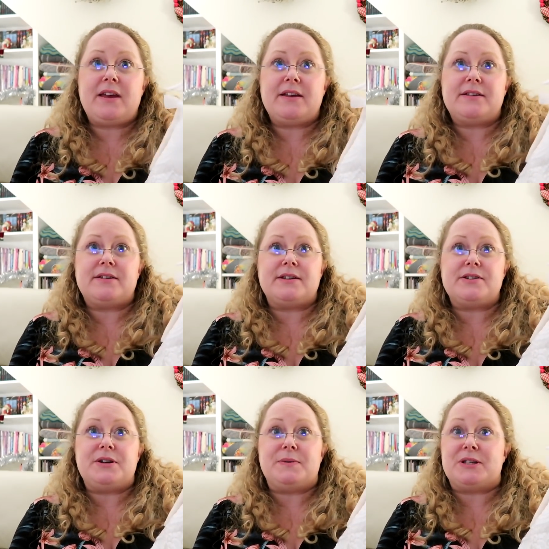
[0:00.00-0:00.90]
and
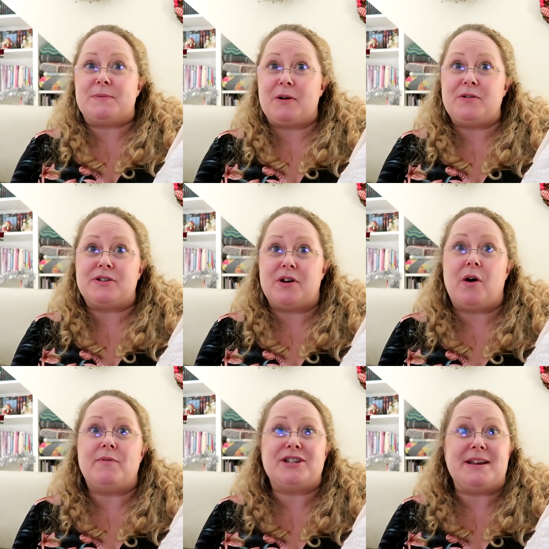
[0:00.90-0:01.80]
she was supposed to
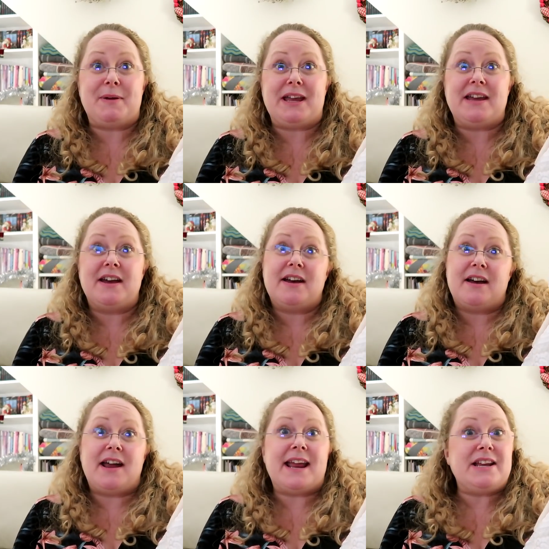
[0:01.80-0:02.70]
obviously be
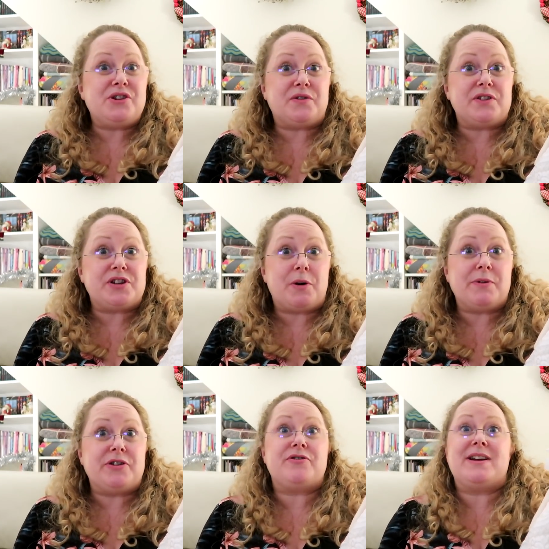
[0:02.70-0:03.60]
an angel for the top
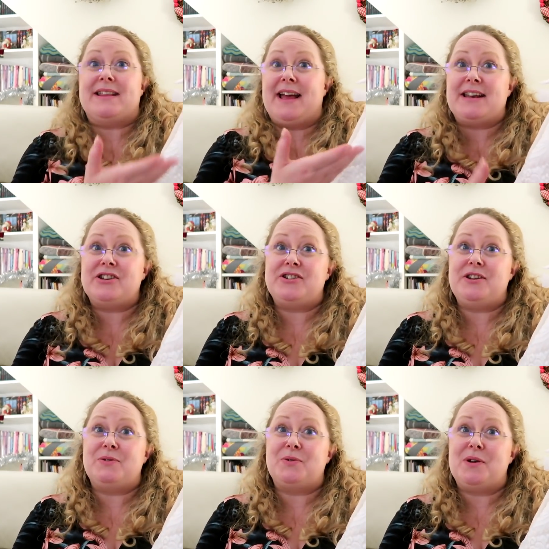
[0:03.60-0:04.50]
of the tree hence
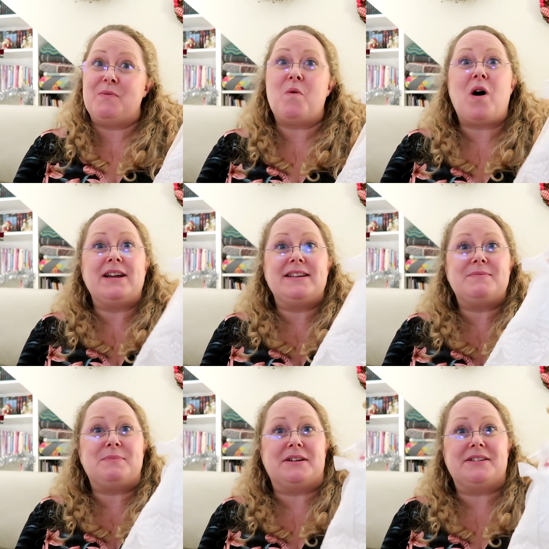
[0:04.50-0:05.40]
she was all in white
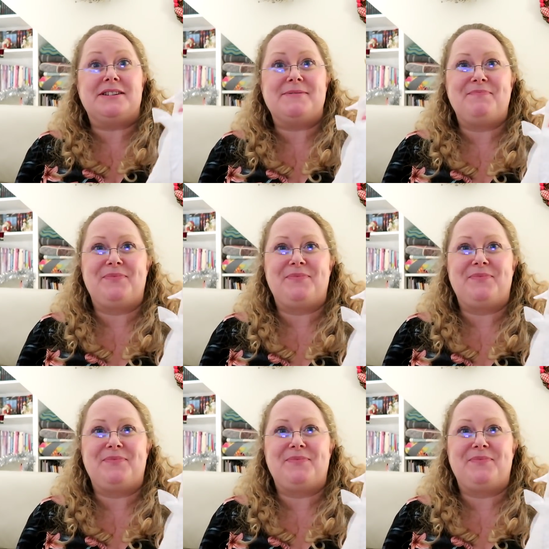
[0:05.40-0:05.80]
but